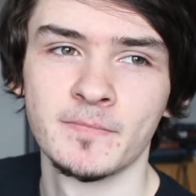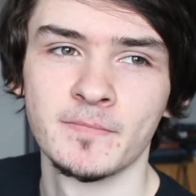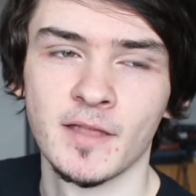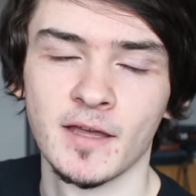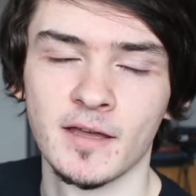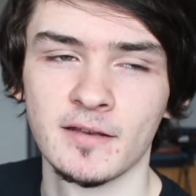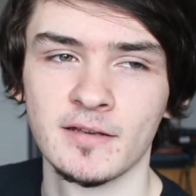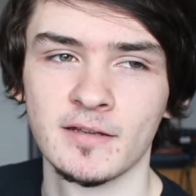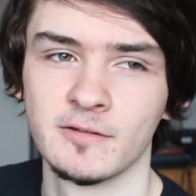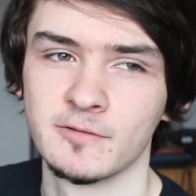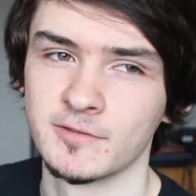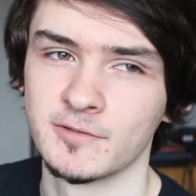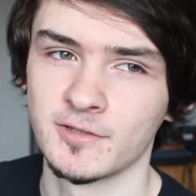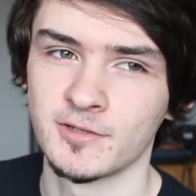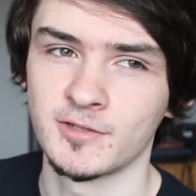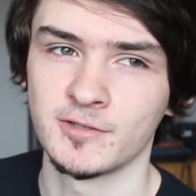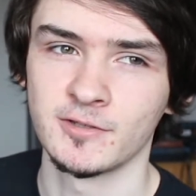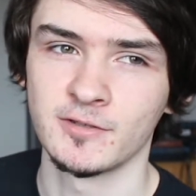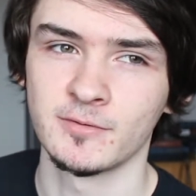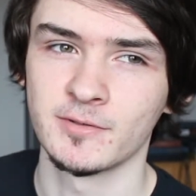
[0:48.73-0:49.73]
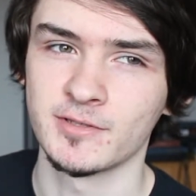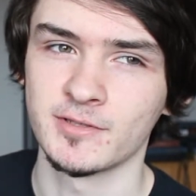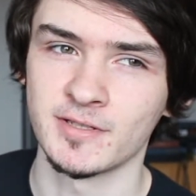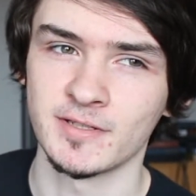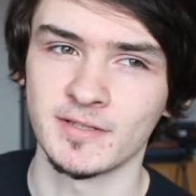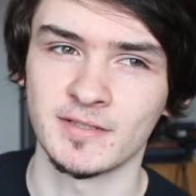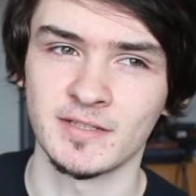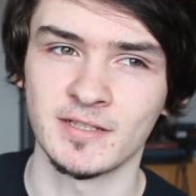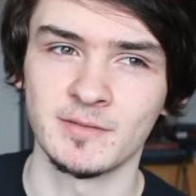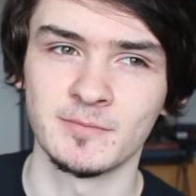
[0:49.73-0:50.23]
I don't know, it was a short which
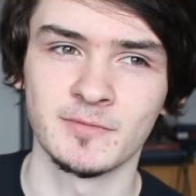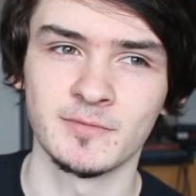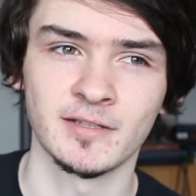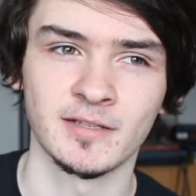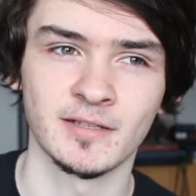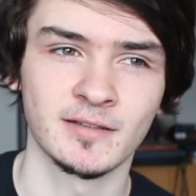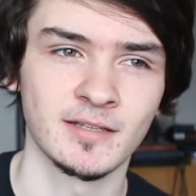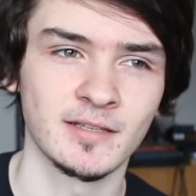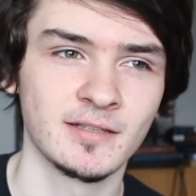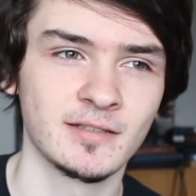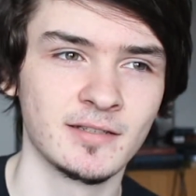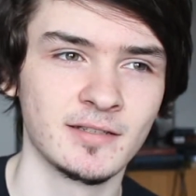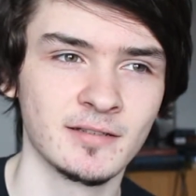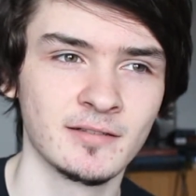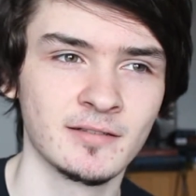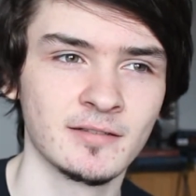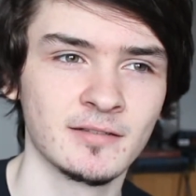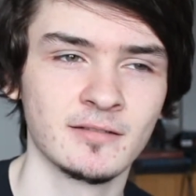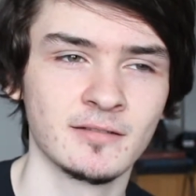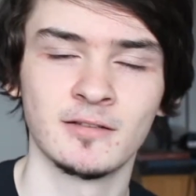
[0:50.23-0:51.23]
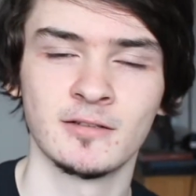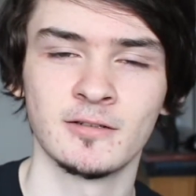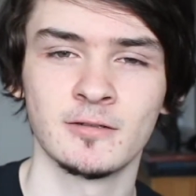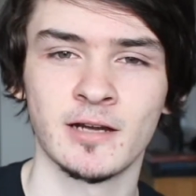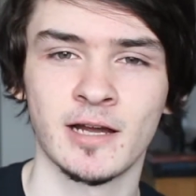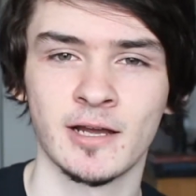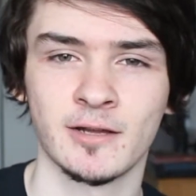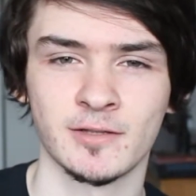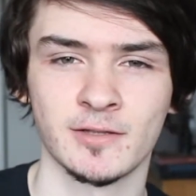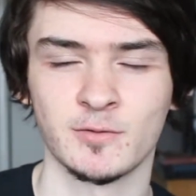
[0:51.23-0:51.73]
it seemed like they didn't know
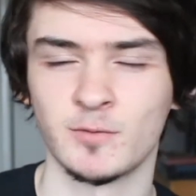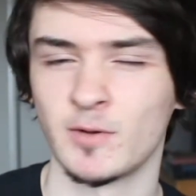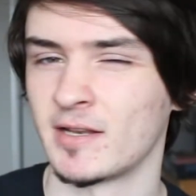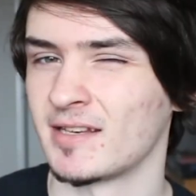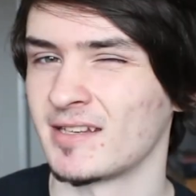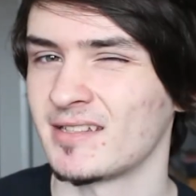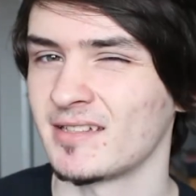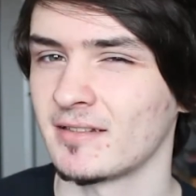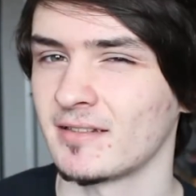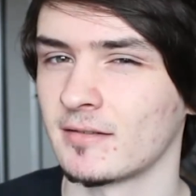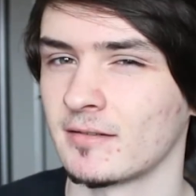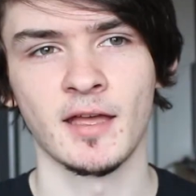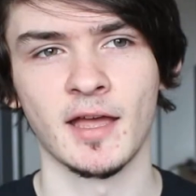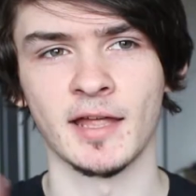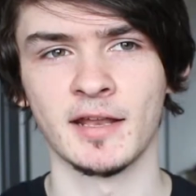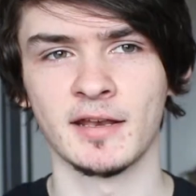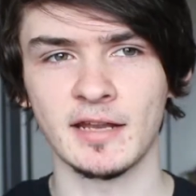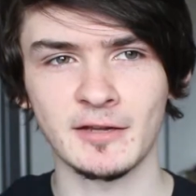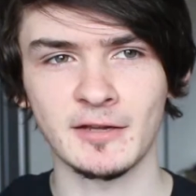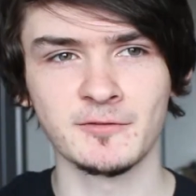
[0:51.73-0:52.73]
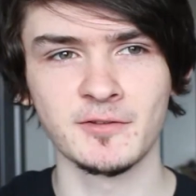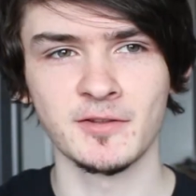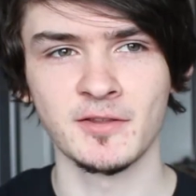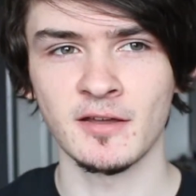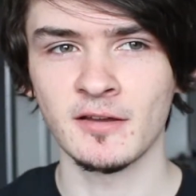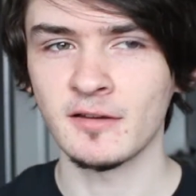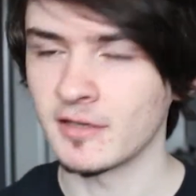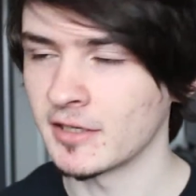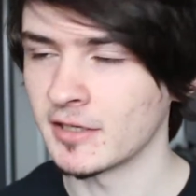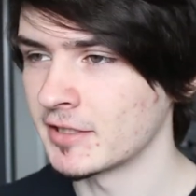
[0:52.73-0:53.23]
how to end it. And after
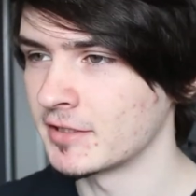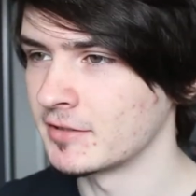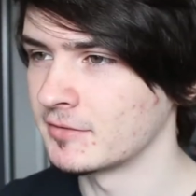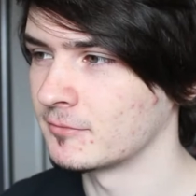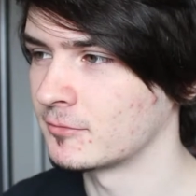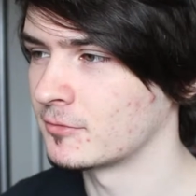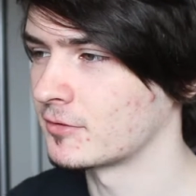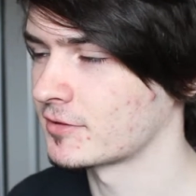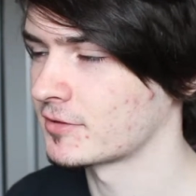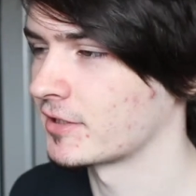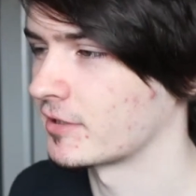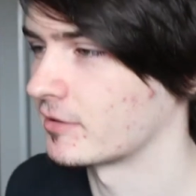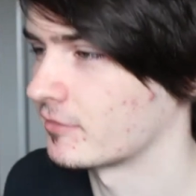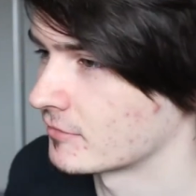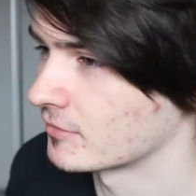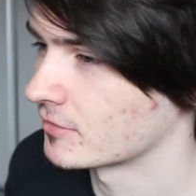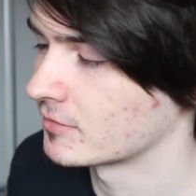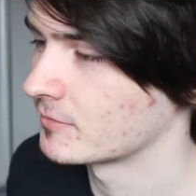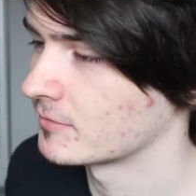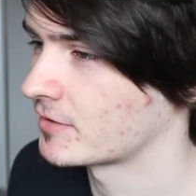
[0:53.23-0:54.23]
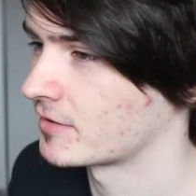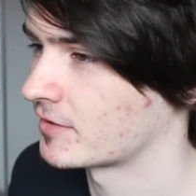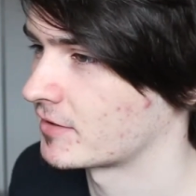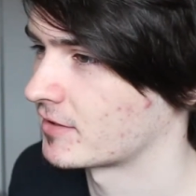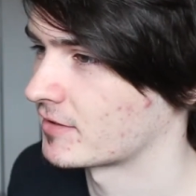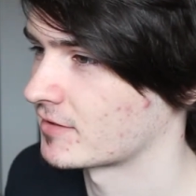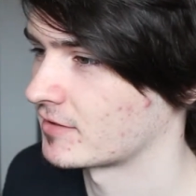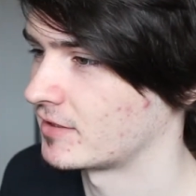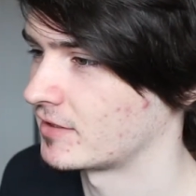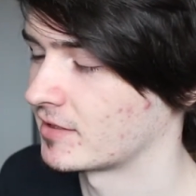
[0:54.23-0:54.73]
that I walked out the room because
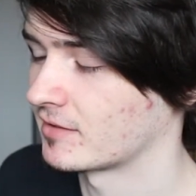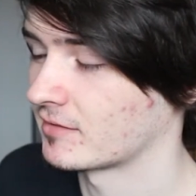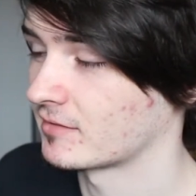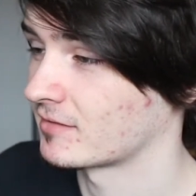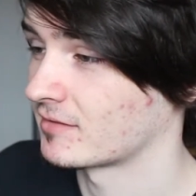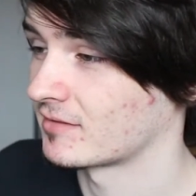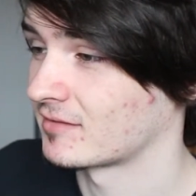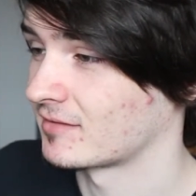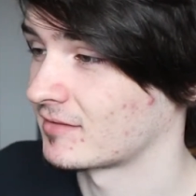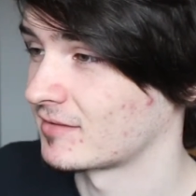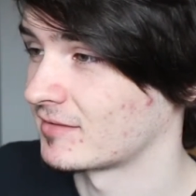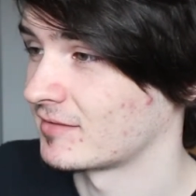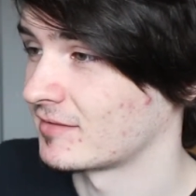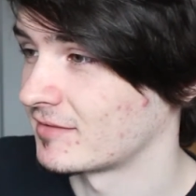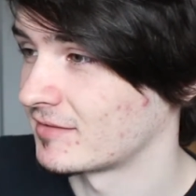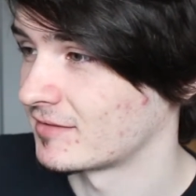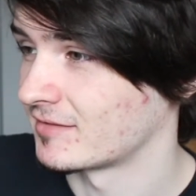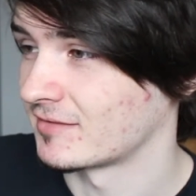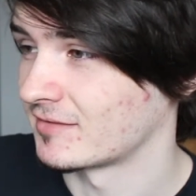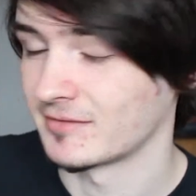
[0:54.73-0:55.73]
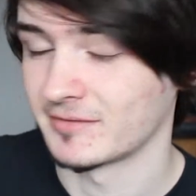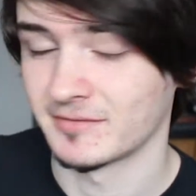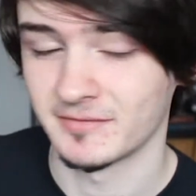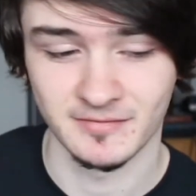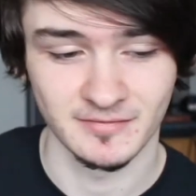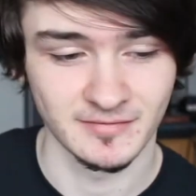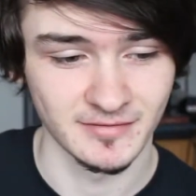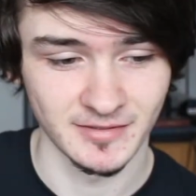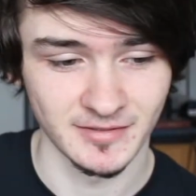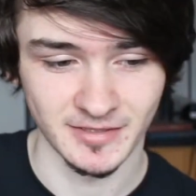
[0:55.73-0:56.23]
I was like,
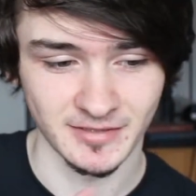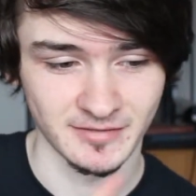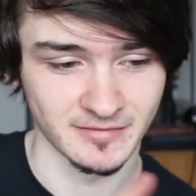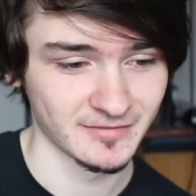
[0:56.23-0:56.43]
no.